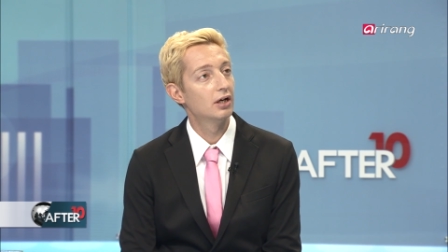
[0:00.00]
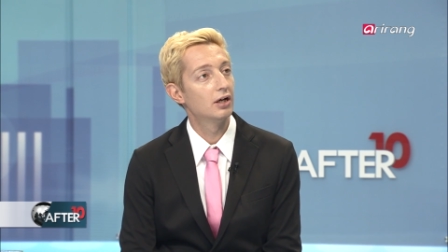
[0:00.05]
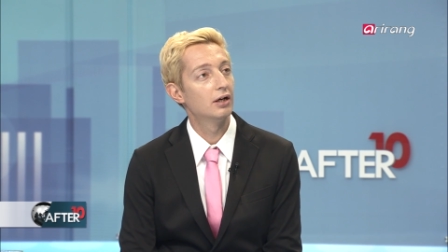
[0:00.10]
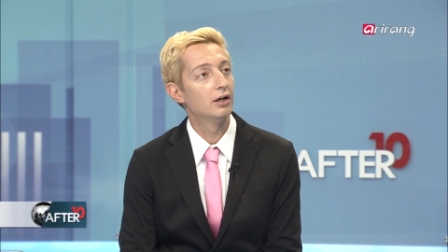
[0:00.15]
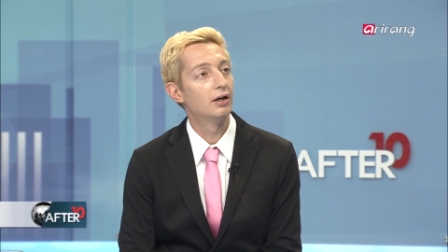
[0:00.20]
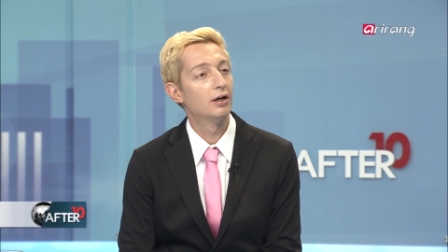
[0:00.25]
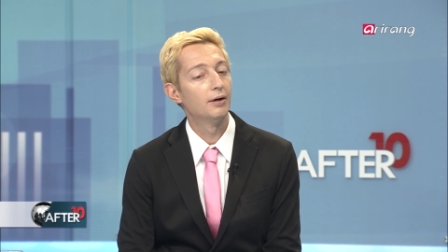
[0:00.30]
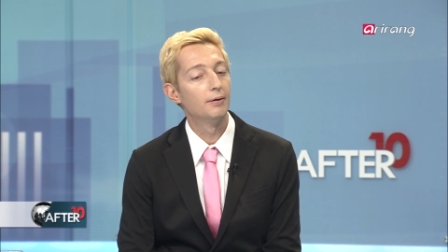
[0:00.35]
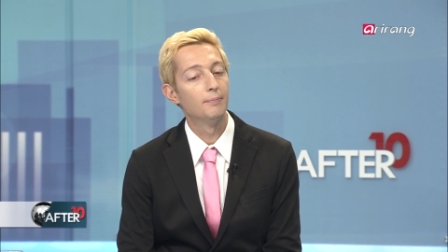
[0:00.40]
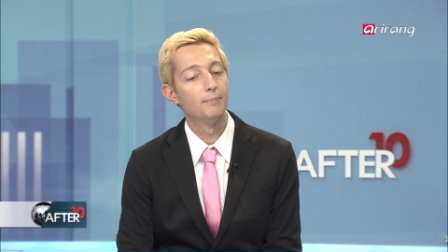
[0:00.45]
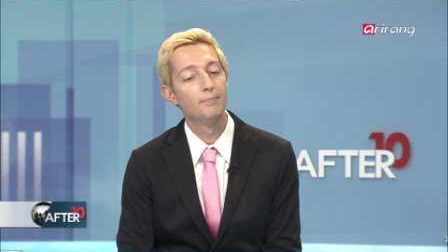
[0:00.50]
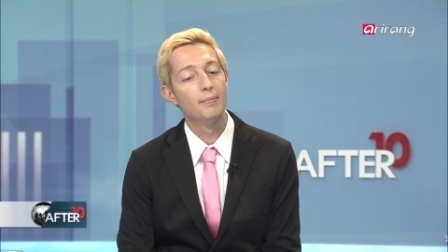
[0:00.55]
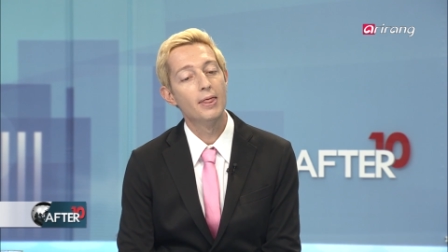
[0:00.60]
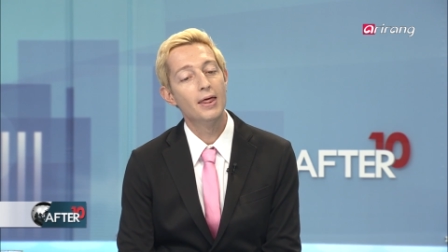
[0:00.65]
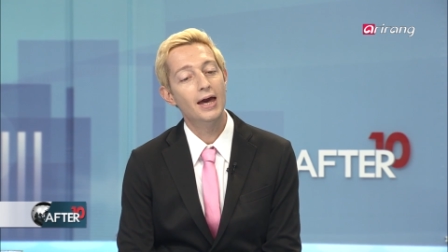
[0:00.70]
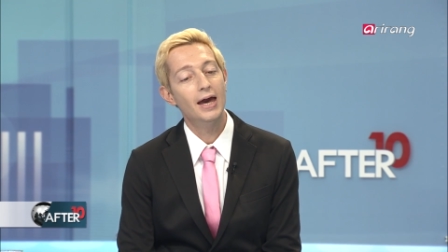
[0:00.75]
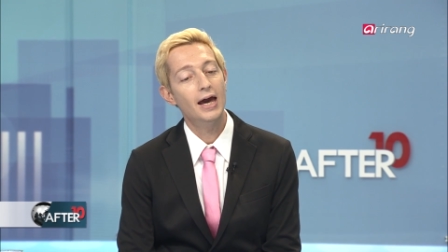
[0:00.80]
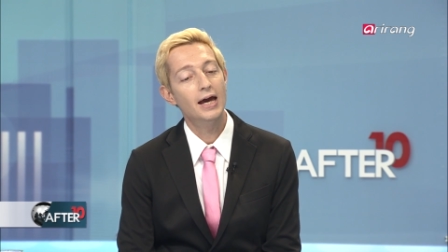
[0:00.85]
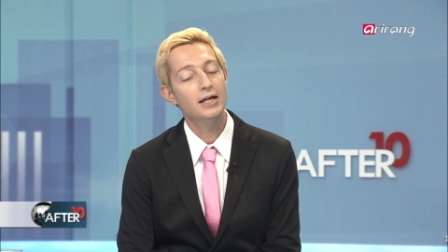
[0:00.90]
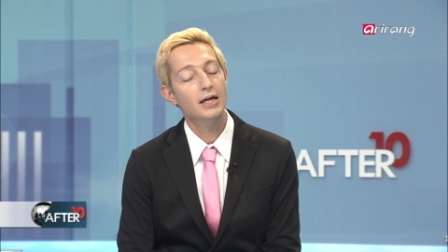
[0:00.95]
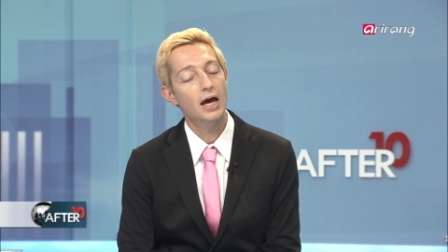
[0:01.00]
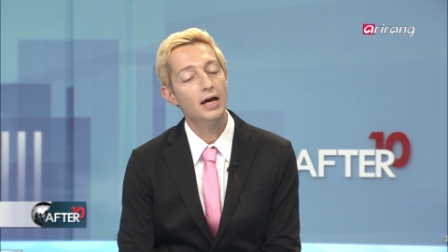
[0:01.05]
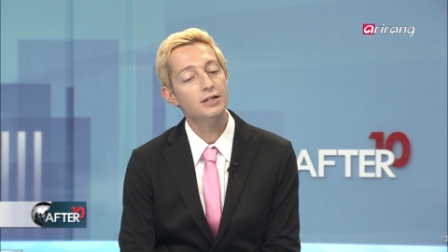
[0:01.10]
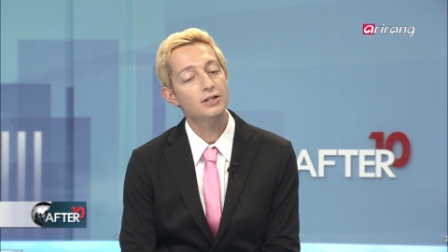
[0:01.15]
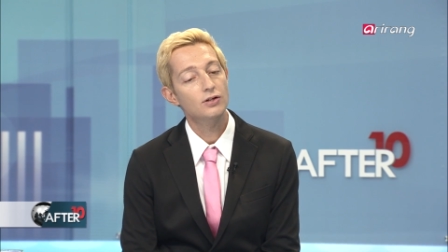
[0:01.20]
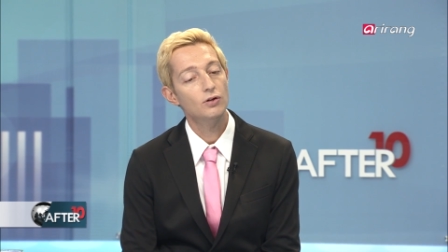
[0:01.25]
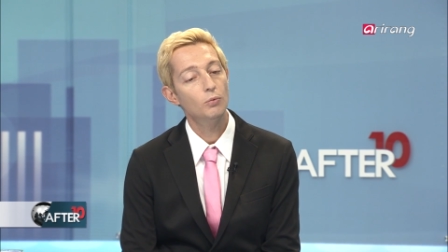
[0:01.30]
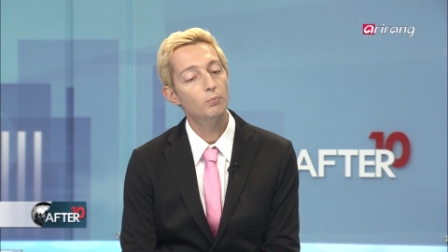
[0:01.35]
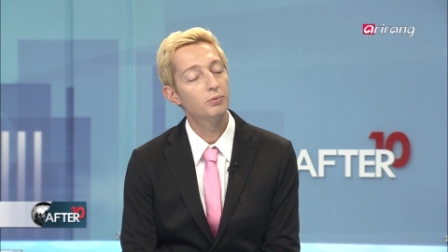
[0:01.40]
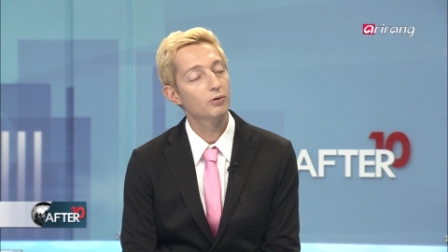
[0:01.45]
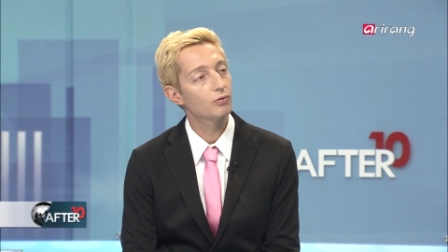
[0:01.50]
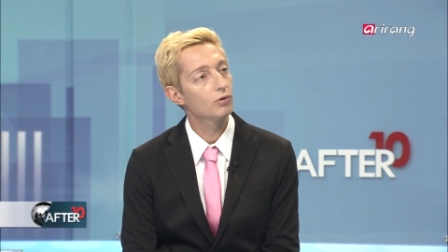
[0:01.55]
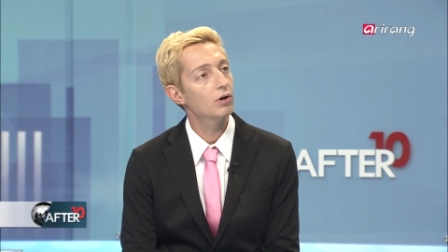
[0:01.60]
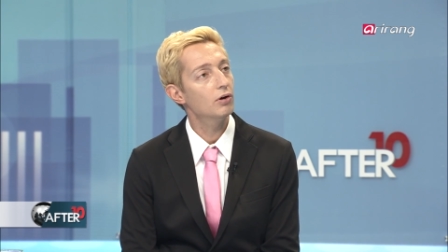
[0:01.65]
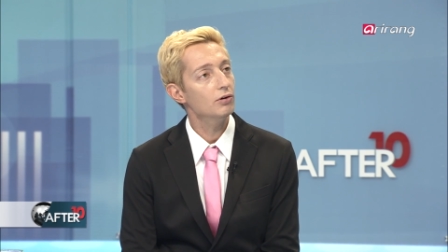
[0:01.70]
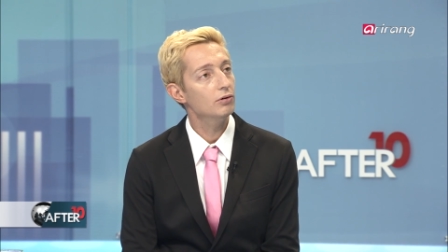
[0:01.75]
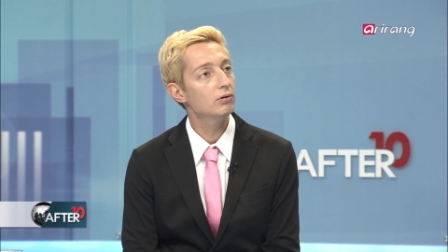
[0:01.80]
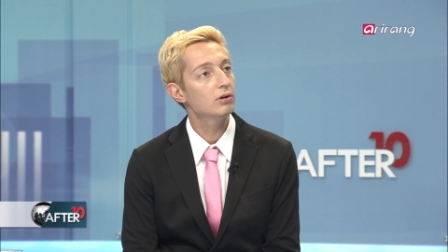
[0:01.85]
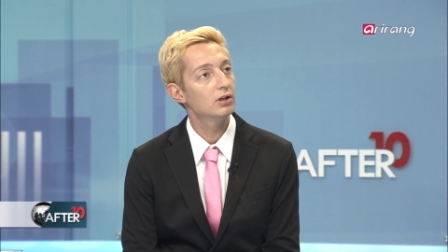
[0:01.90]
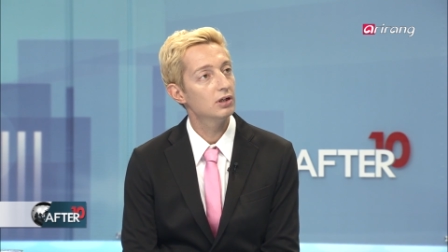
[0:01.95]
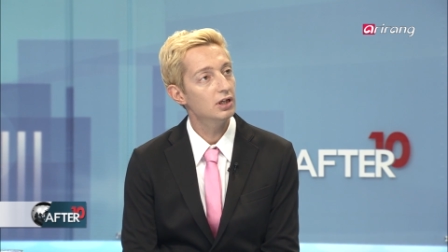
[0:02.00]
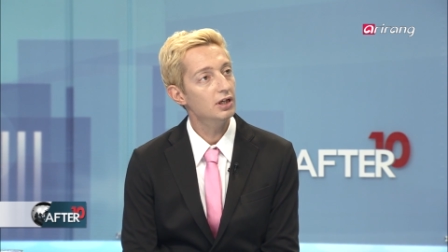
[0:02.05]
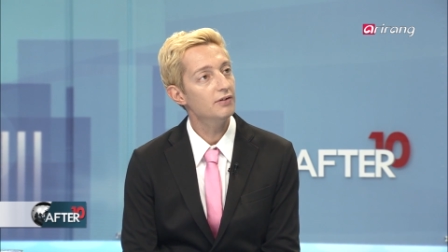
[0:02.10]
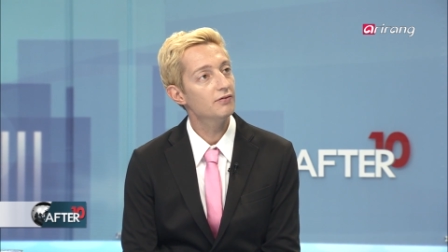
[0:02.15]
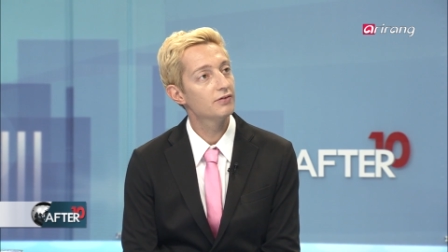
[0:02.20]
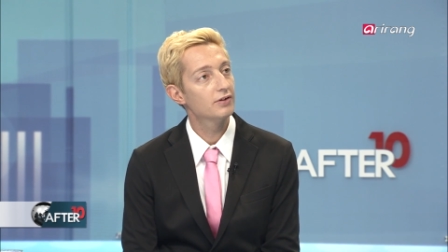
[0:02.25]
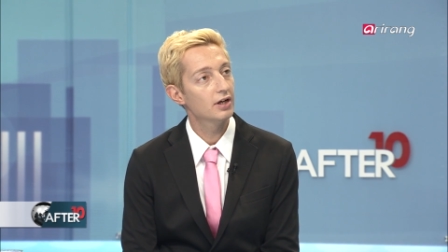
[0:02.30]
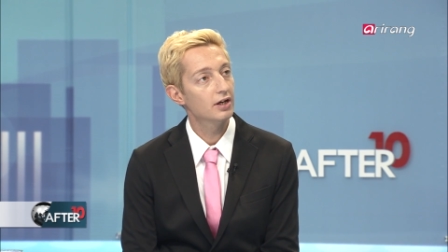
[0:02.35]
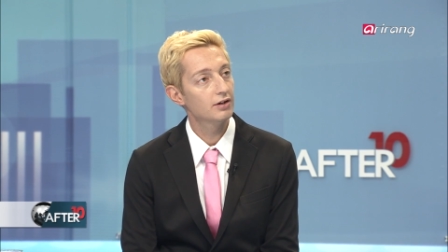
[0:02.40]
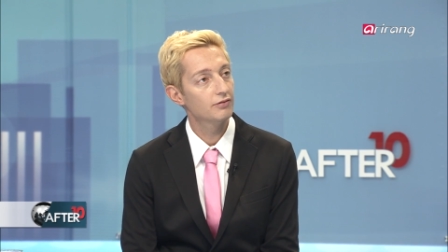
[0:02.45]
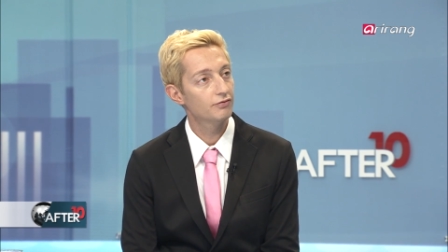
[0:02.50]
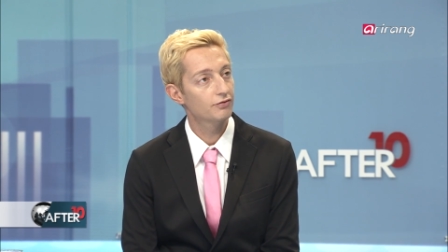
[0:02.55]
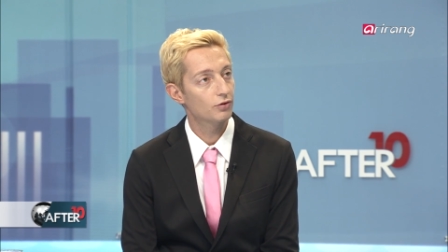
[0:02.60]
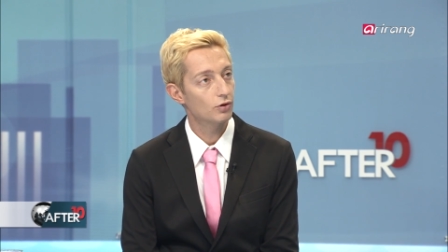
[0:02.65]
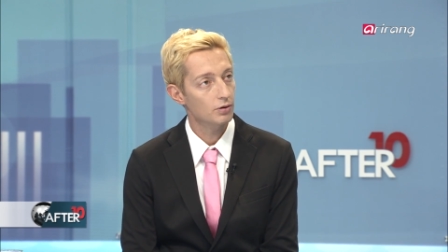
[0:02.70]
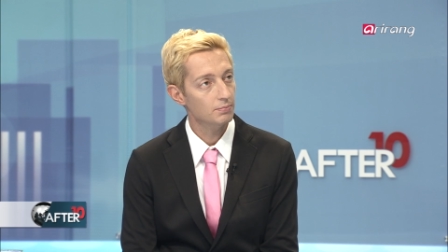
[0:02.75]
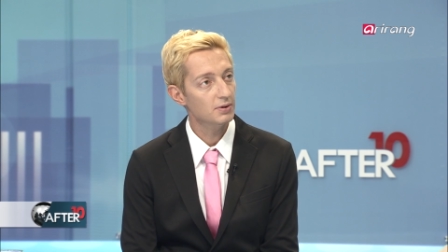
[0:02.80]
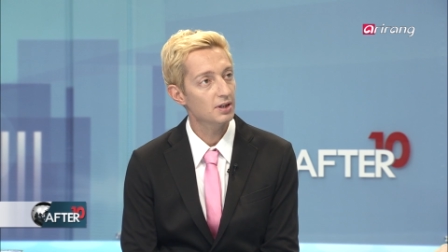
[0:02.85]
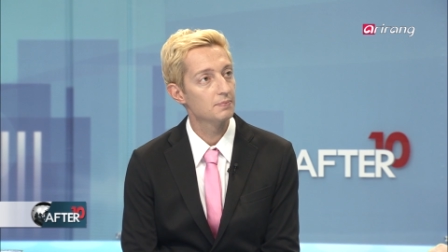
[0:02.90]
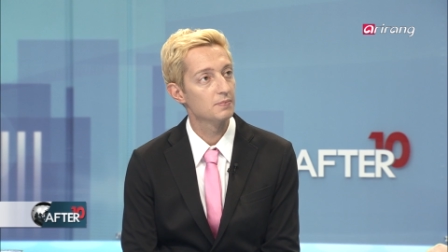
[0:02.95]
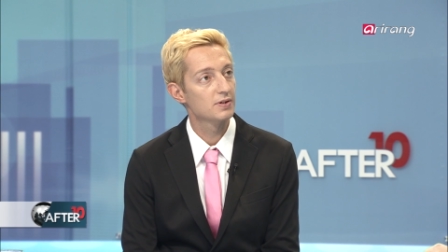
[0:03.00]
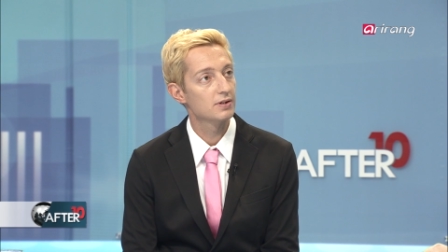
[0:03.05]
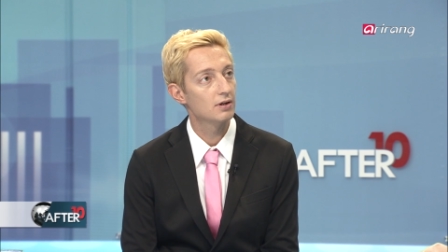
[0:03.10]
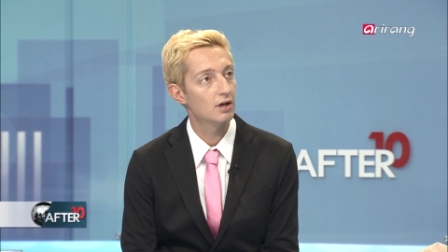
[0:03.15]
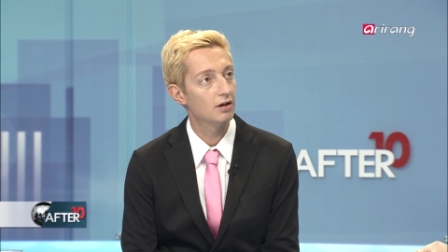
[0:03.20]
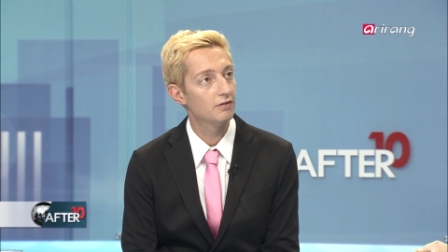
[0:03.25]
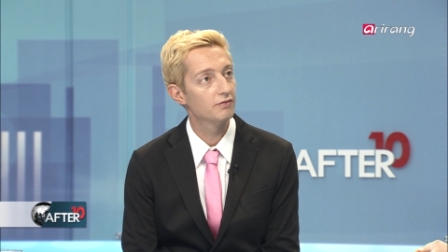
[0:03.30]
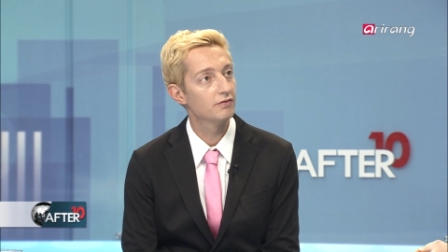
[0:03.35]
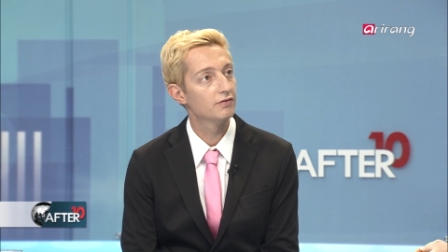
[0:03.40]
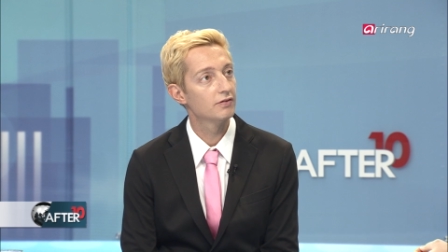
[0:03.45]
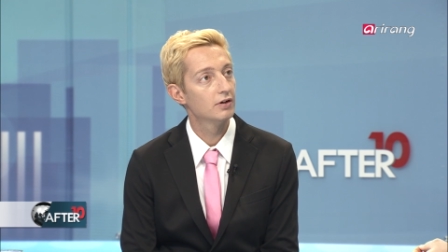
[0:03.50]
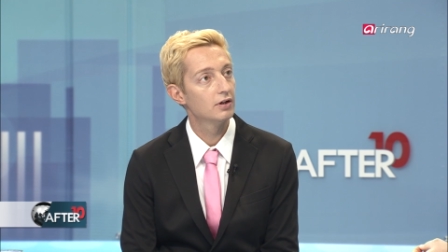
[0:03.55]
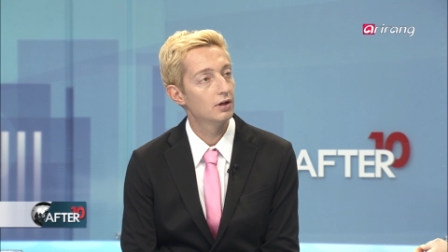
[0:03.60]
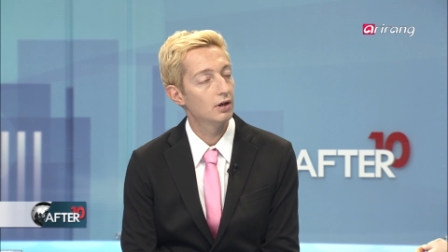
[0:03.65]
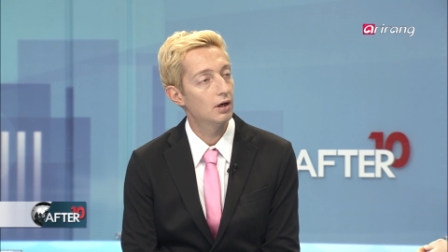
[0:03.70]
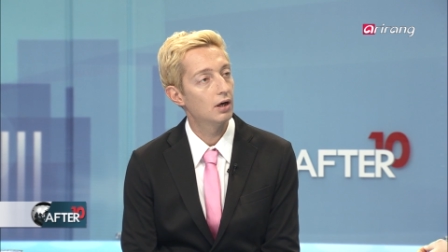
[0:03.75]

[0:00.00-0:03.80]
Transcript: and so Bergoglio lived and formed himself